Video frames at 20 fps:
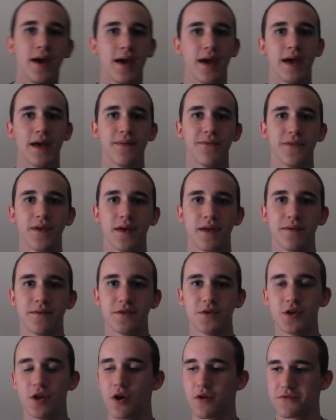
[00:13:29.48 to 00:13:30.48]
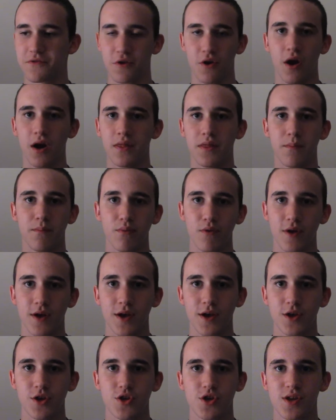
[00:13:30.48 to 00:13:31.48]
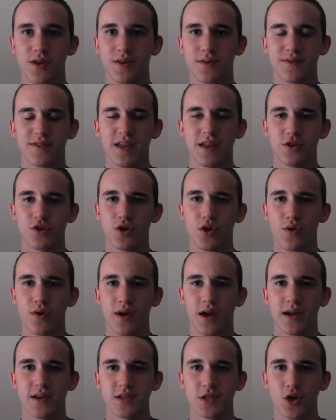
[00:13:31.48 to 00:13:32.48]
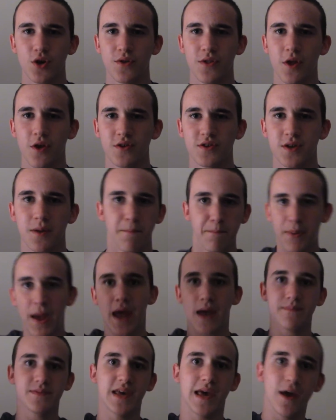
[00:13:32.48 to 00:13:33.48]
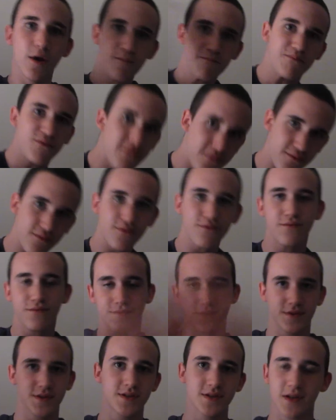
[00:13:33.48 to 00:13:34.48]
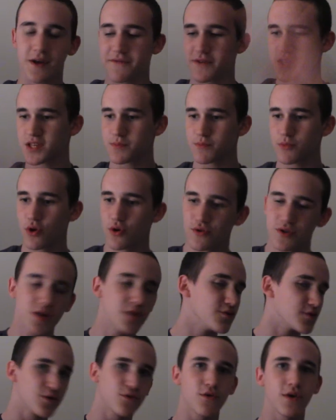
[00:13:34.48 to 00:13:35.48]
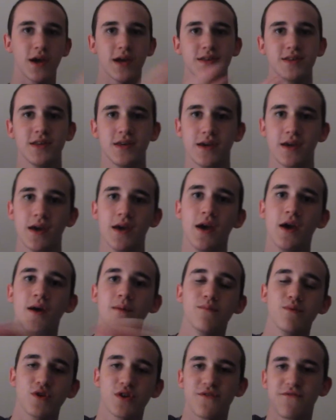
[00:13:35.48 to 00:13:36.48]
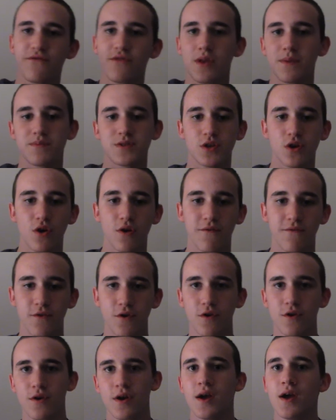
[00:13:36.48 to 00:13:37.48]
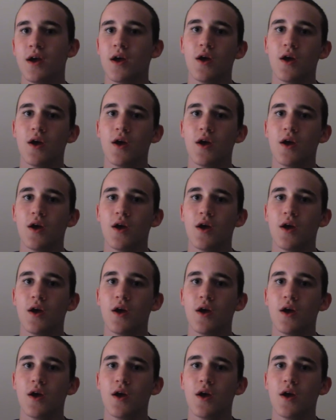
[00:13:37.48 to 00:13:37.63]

and then, you know, they're on the bridge and things are going kind of slow, and then all of a sudden, bam, tail, poof, stuff explodes, goes crazy, bridge flips over,